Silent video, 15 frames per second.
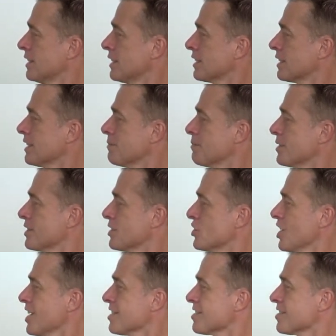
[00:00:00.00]
keeping the
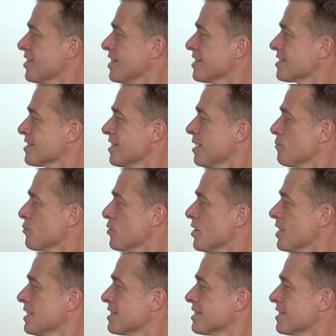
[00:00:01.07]
chest nice and
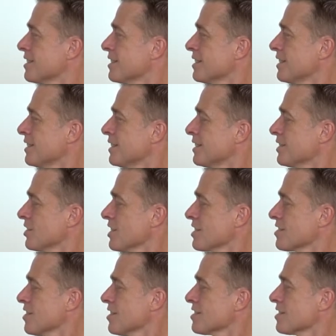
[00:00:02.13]
upright, chest
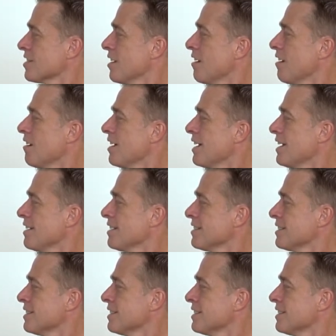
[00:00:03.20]
nice and high,